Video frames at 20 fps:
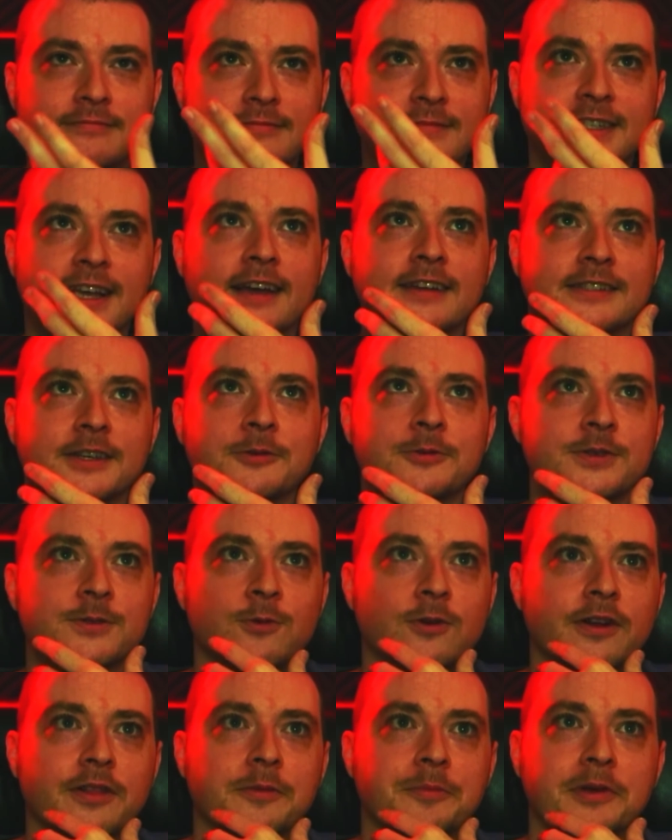Zanta was
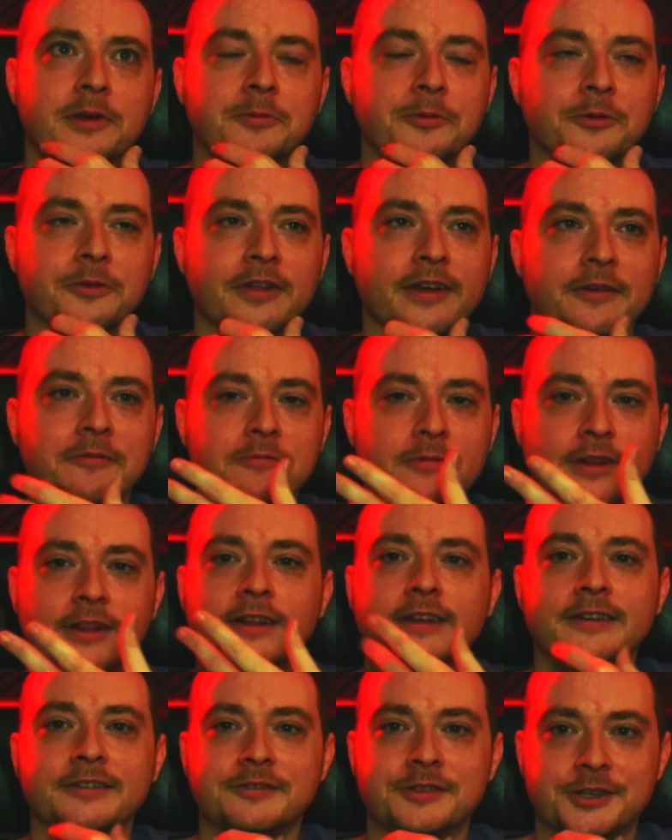one of the people that really